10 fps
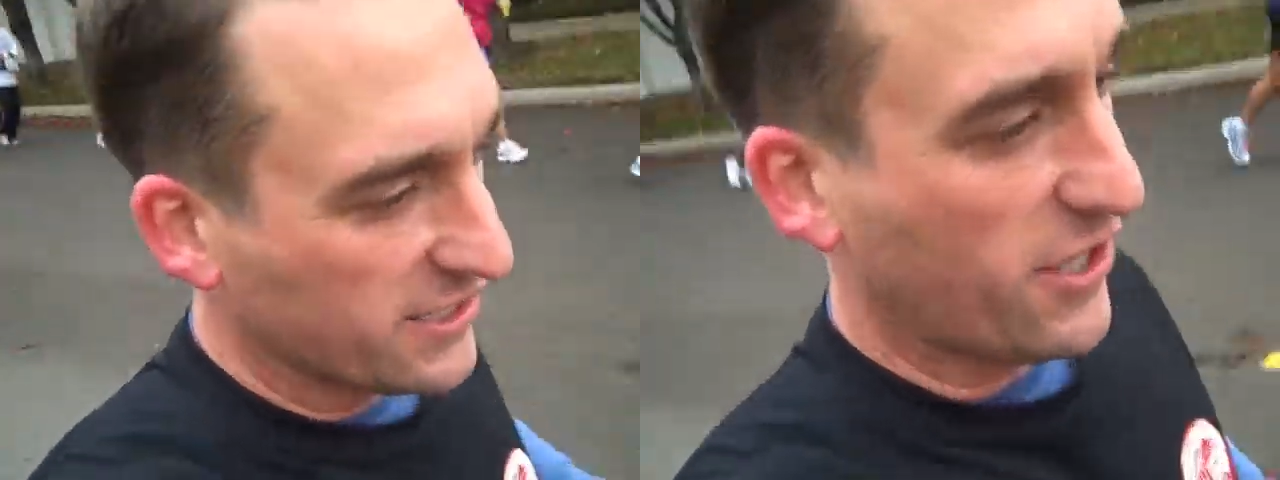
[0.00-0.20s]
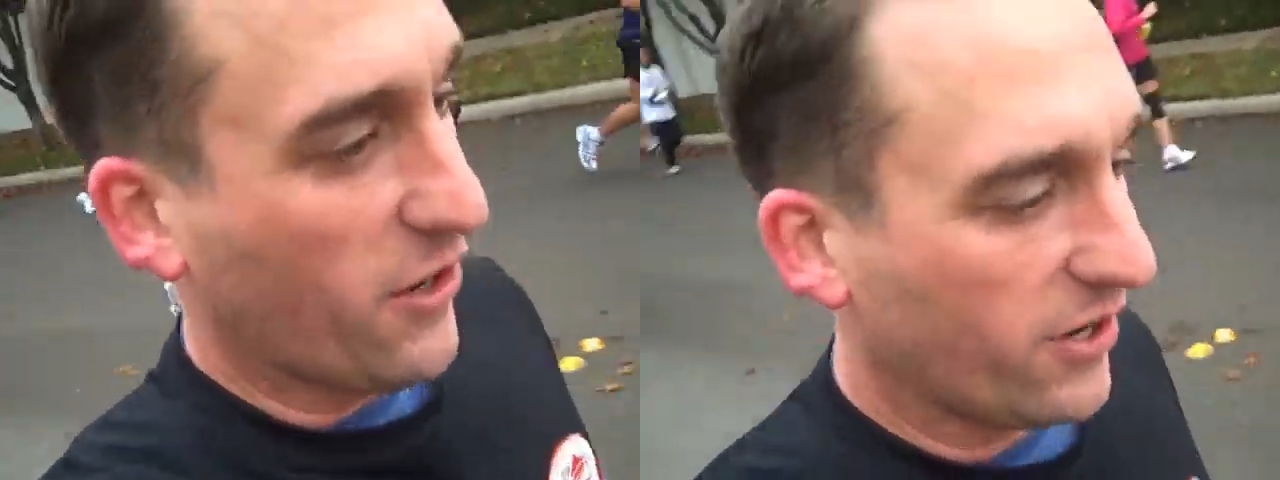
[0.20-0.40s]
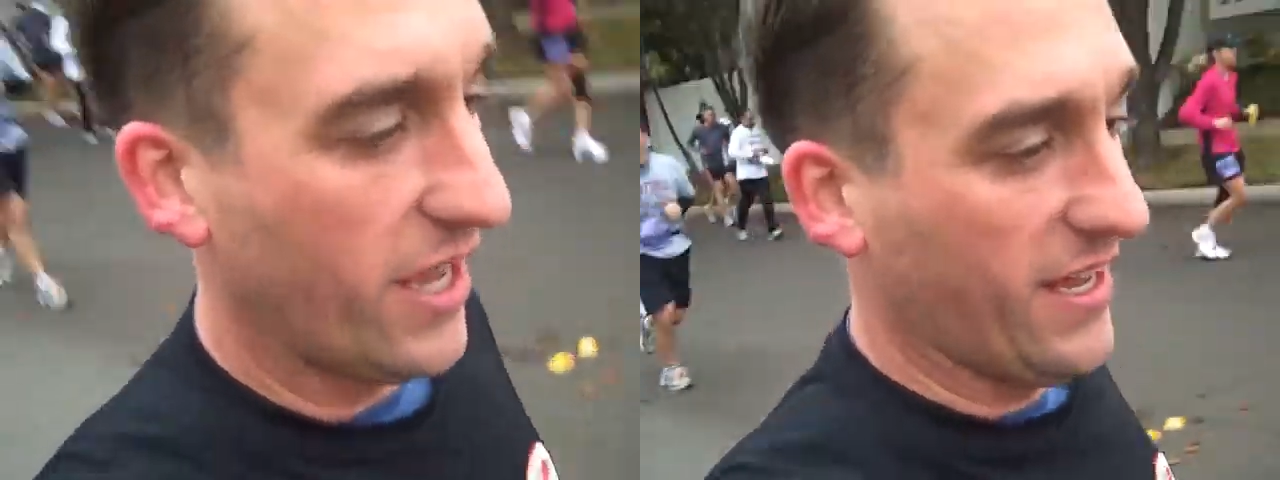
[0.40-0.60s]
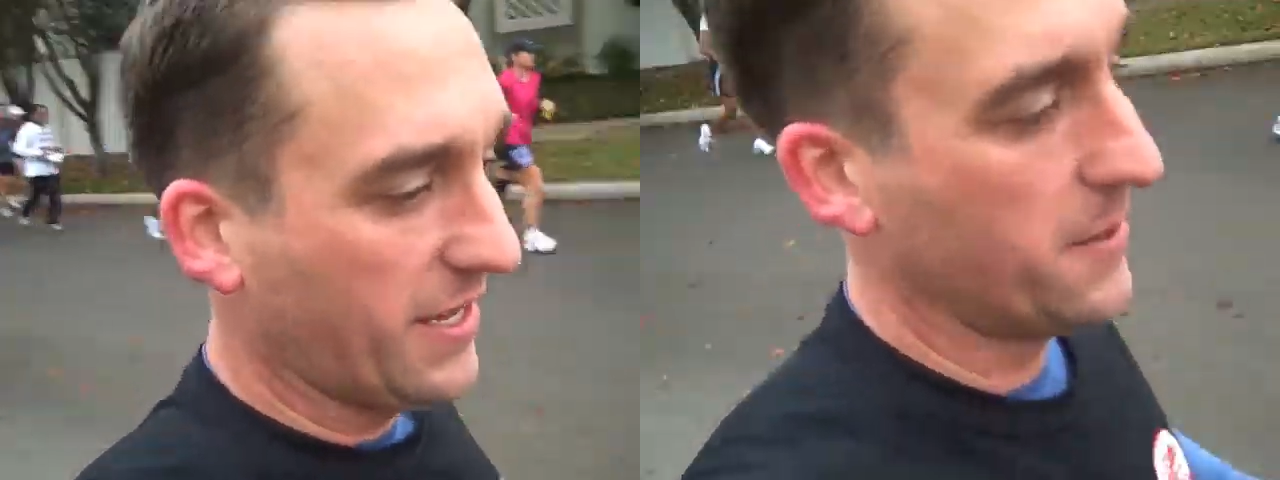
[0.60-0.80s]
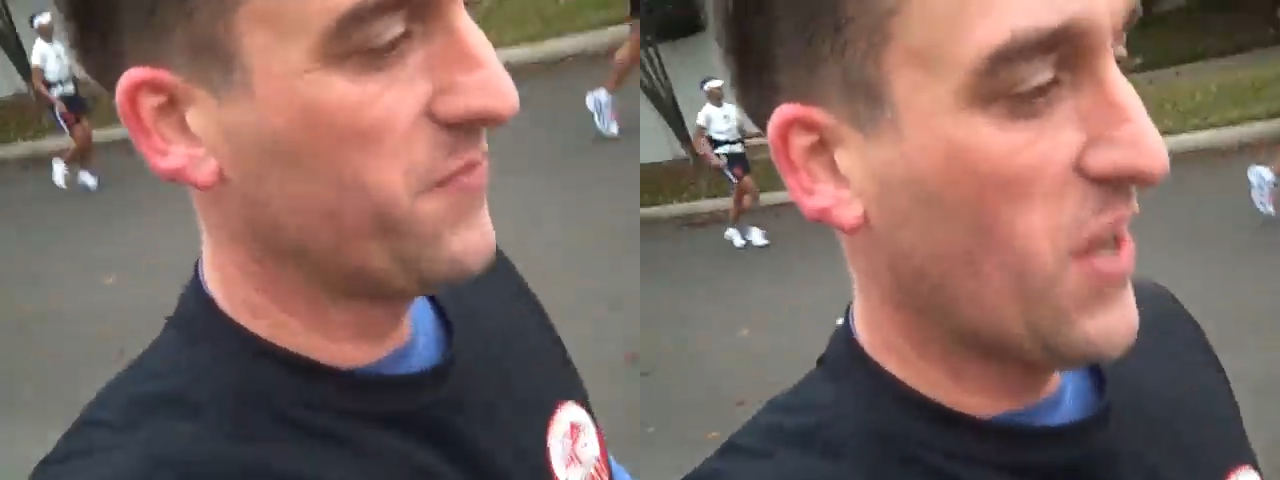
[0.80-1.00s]
So,
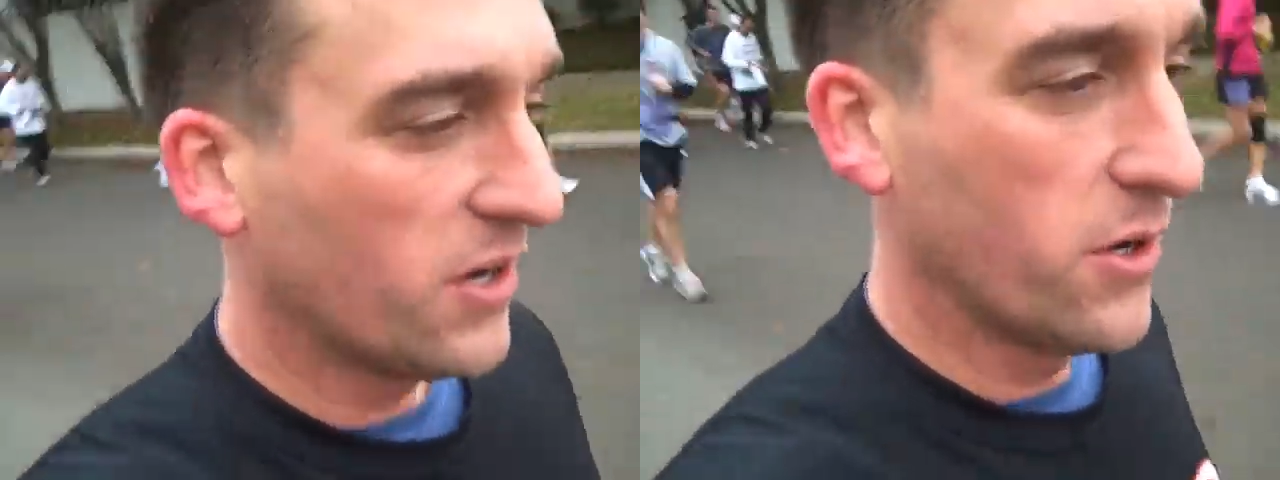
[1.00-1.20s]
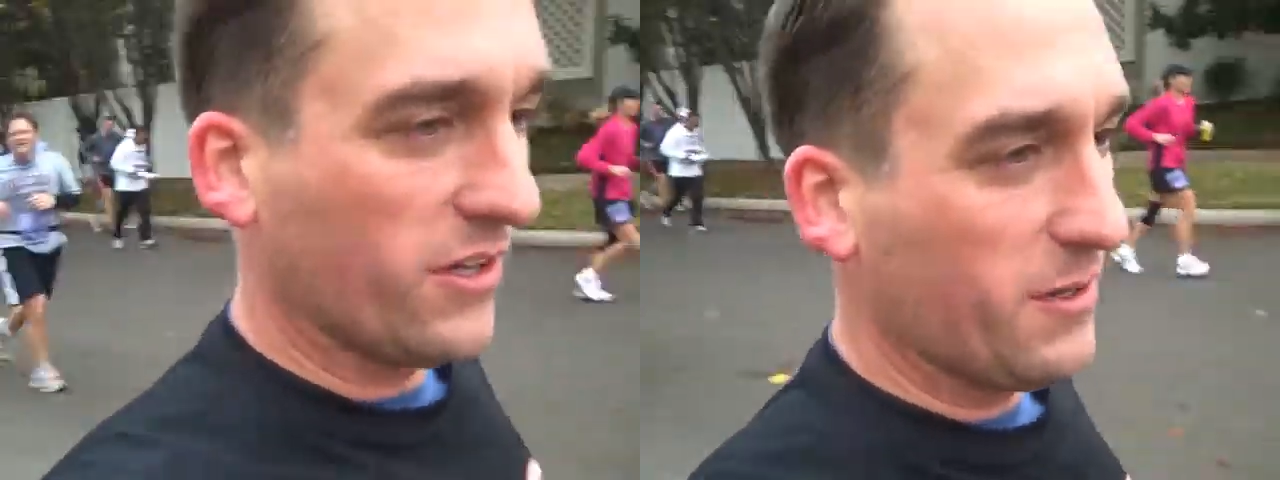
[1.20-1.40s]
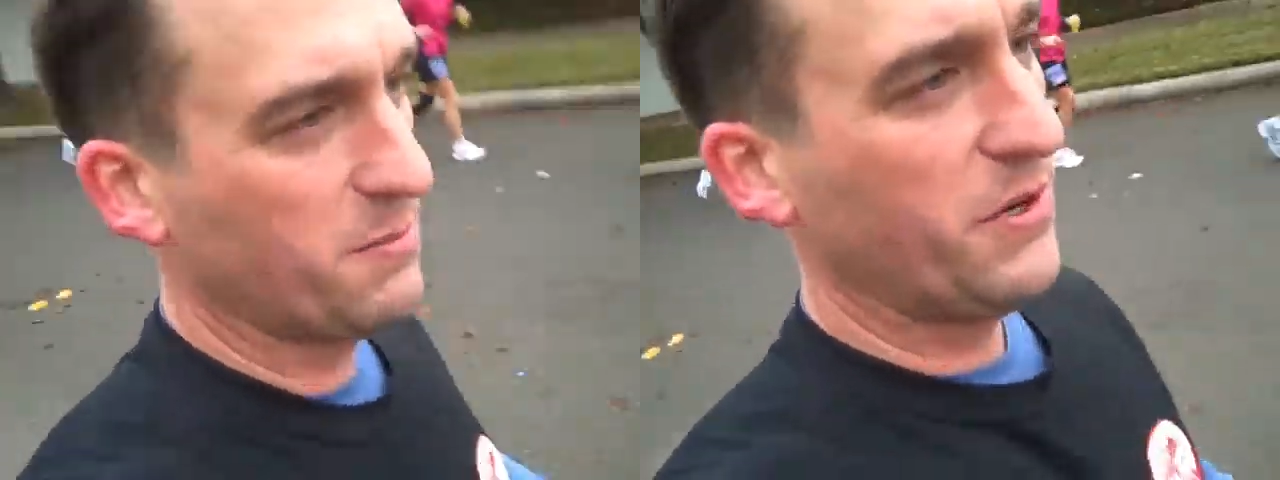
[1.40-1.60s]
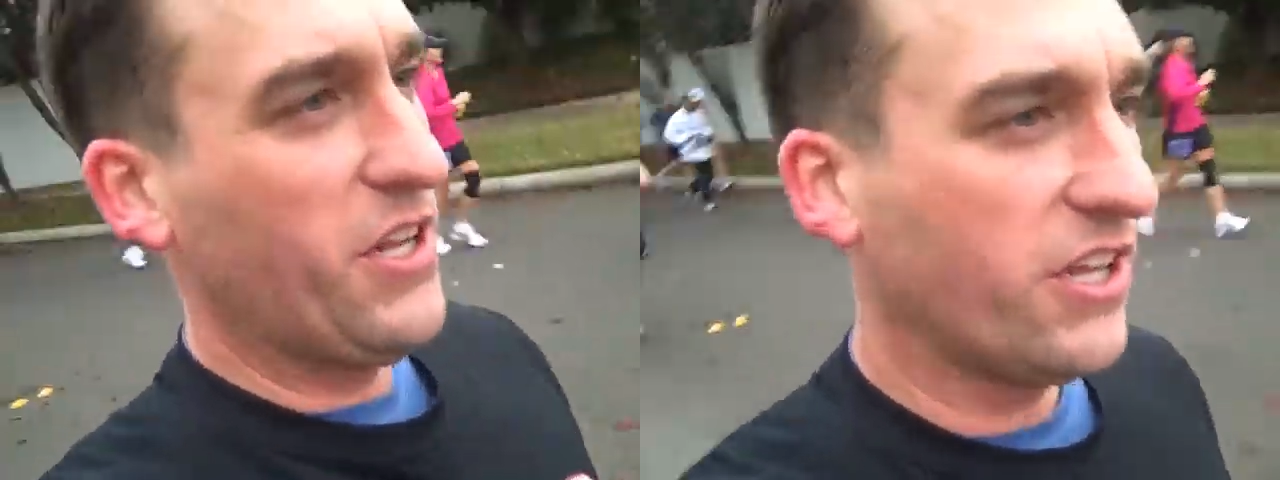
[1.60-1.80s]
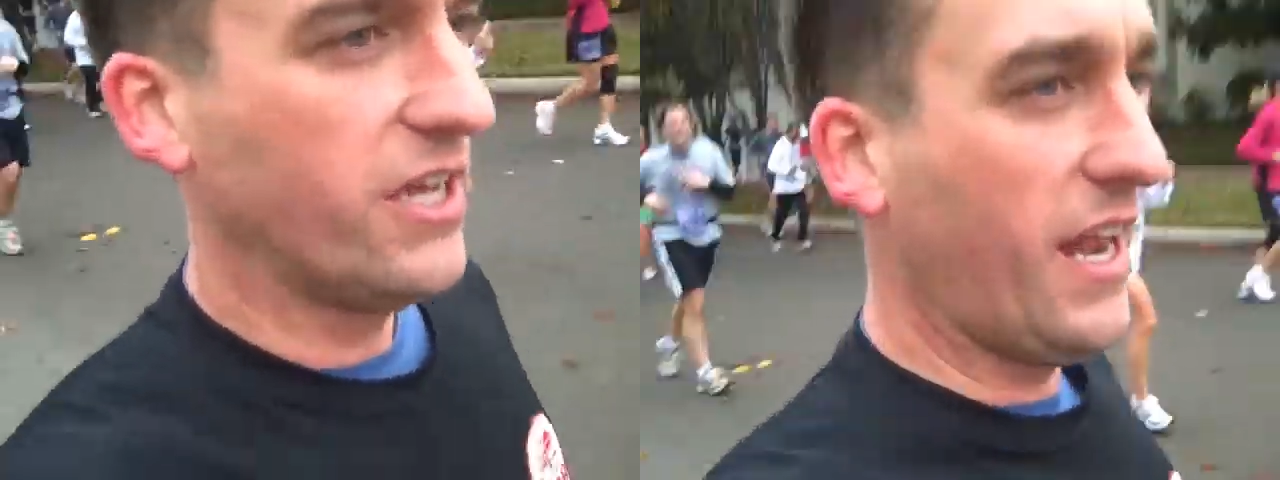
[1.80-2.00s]
looking
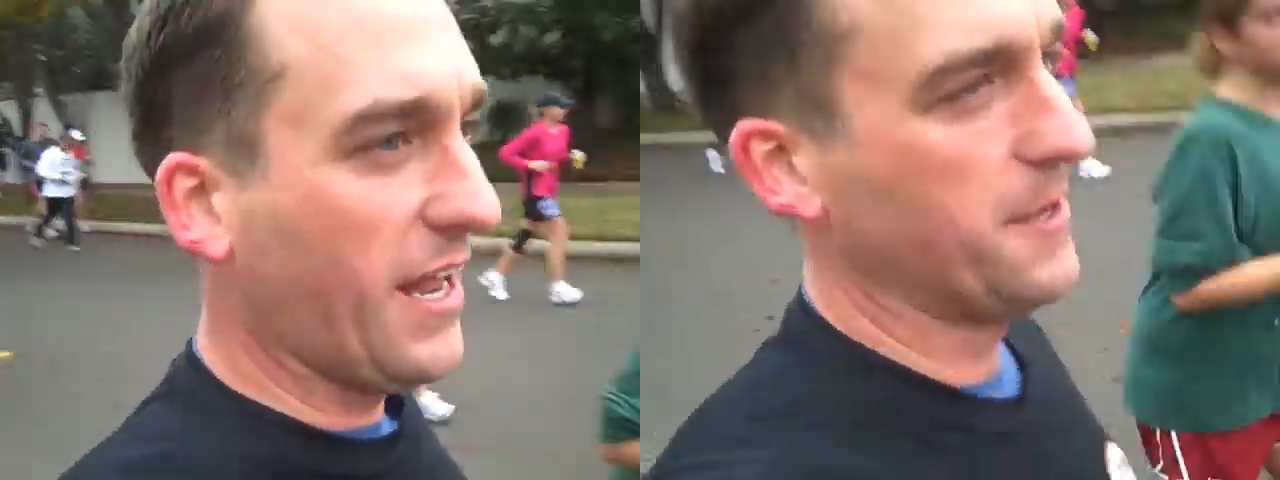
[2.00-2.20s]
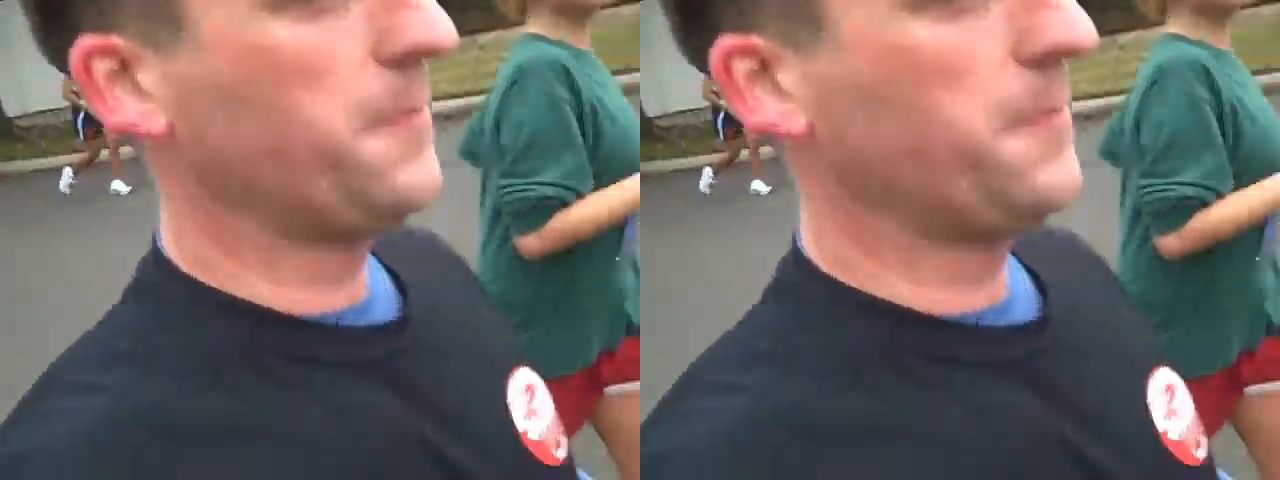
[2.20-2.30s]
pretty good.